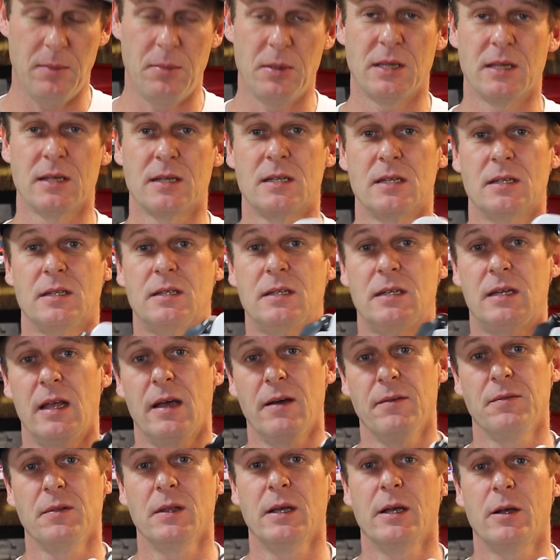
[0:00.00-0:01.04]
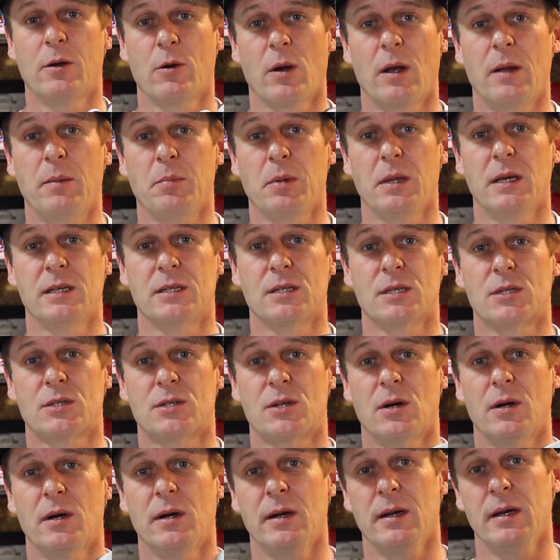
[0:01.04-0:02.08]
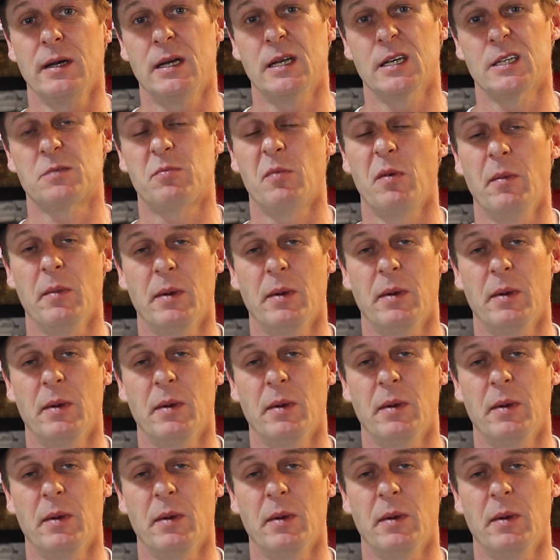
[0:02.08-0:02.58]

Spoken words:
but this is definitely a great place to start and gets me